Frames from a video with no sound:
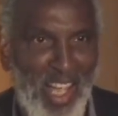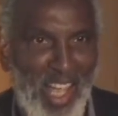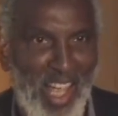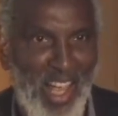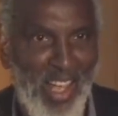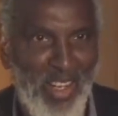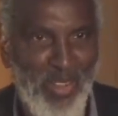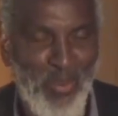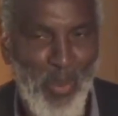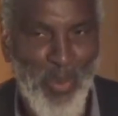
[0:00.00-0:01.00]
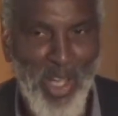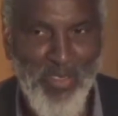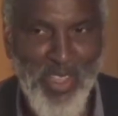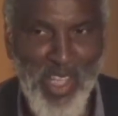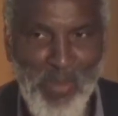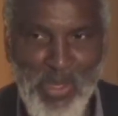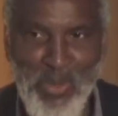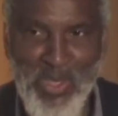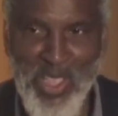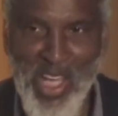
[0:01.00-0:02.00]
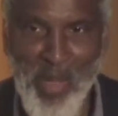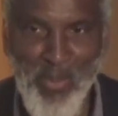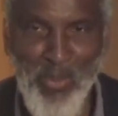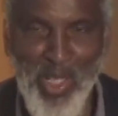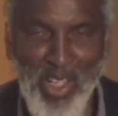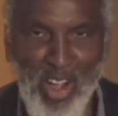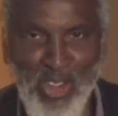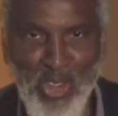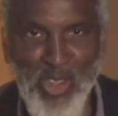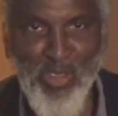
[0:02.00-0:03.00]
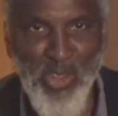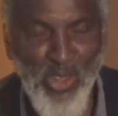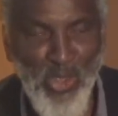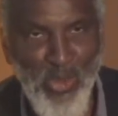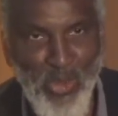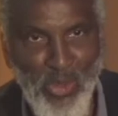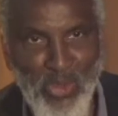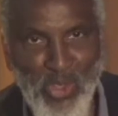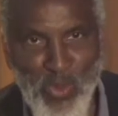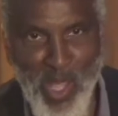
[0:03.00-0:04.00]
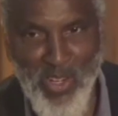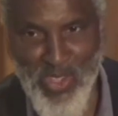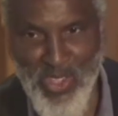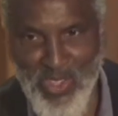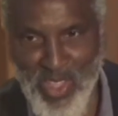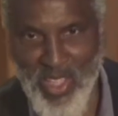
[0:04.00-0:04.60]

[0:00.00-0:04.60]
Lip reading: And what we oftentimes do is adopt what I call universal strategies.